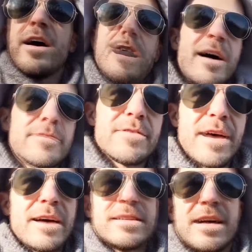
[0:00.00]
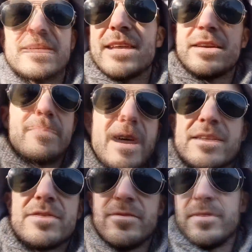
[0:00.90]
After that, I'll set it back
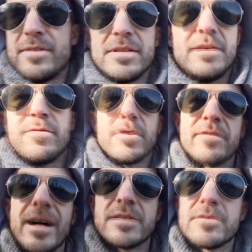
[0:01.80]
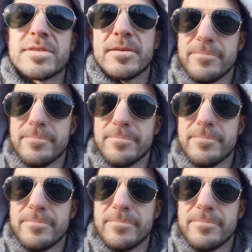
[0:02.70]
to the default values.